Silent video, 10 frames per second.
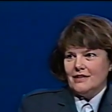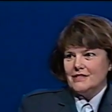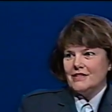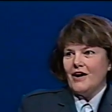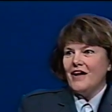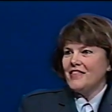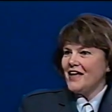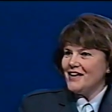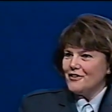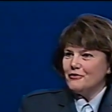Scott,
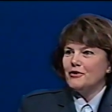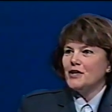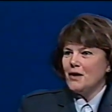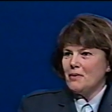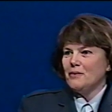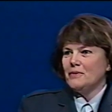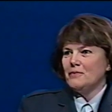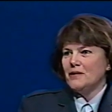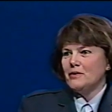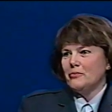thank you for coming. We
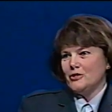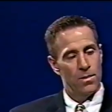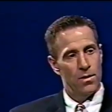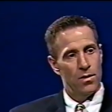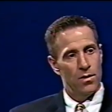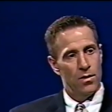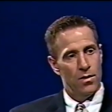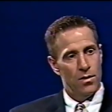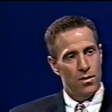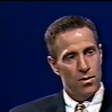really appreciate
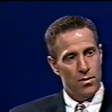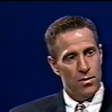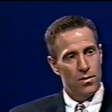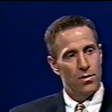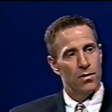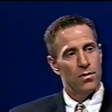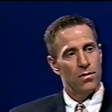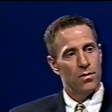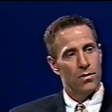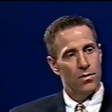it. Uh,
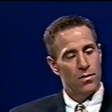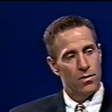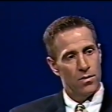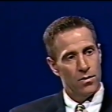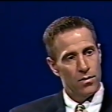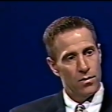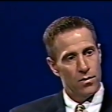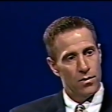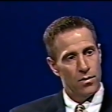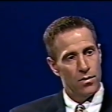can you tell me a little bit
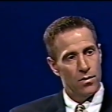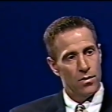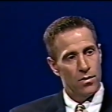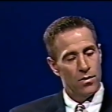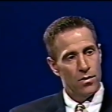about your